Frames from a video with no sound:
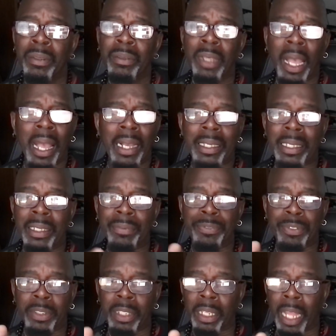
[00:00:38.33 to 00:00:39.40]
I can't
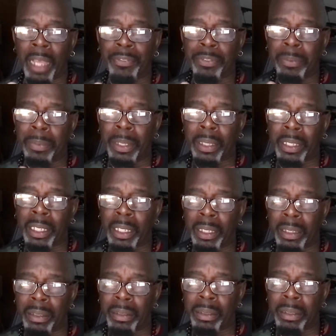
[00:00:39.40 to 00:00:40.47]
for the life of me think
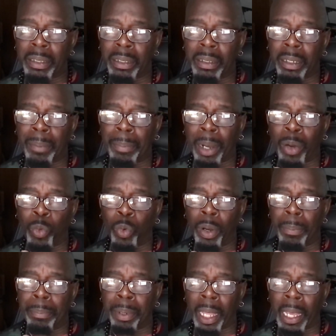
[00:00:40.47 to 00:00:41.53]
about
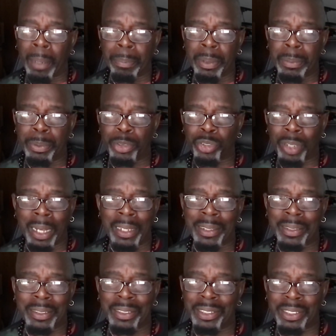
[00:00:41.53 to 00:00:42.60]
what black people trying to
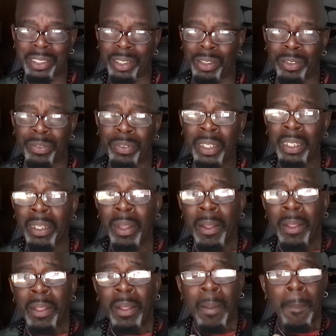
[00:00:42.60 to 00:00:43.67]
conserve,
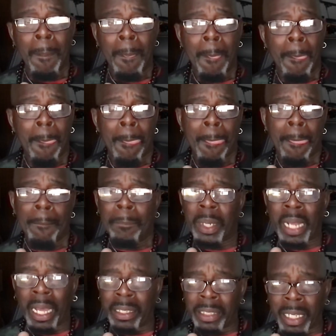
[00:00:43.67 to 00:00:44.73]
but
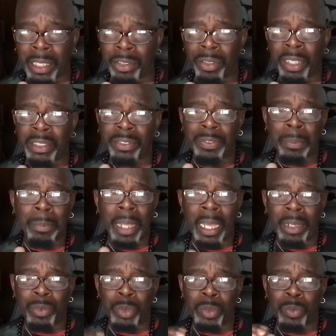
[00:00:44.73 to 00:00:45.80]
I digress from
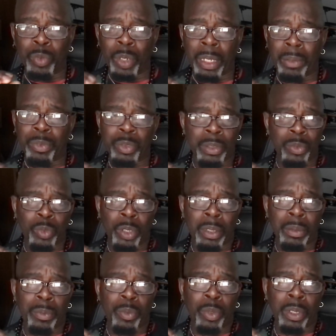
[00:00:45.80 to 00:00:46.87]
that. What I
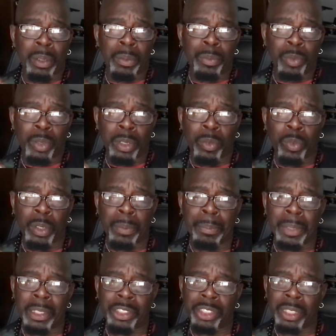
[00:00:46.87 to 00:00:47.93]
want to
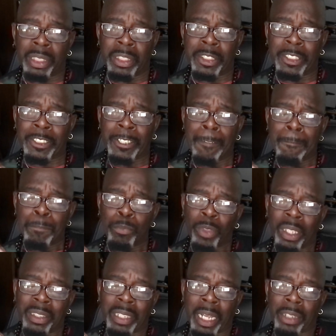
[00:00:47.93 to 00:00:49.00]
mention is
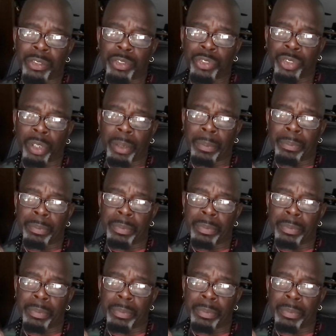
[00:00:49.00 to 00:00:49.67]
Donald Trump